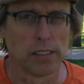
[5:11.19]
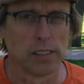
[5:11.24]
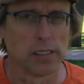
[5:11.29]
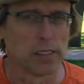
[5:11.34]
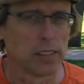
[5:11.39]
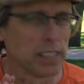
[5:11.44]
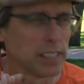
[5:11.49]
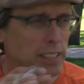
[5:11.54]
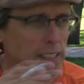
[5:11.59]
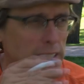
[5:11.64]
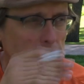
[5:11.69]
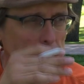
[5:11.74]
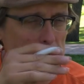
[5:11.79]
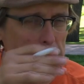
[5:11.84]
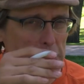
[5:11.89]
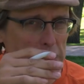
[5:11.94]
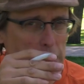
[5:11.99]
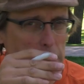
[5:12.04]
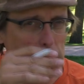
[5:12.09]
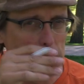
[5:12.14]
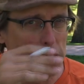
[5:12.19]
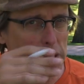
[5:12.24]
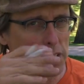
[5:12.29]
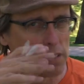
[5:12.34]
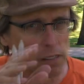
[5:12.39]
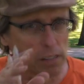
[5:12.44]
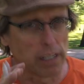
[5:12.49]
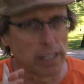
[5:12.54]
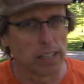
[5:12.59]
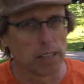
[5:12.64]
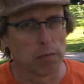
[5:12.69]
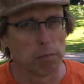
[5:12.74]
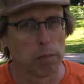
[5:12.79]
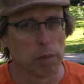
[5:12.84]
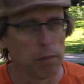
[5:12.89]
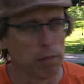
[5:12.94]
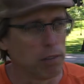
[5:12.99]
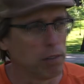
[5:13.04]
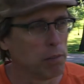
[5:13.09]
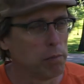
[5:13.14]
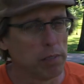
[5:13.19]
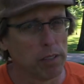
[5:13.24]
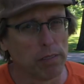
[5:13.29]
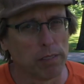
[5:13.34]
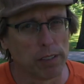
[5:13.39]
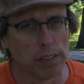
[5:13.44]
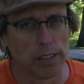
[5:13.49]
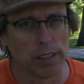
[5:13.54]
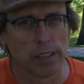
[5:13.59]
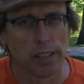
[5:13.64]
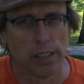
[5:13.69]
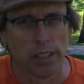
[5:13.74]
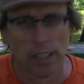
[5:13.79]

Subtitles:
So that's a tip you could try out. Maybe it won't be very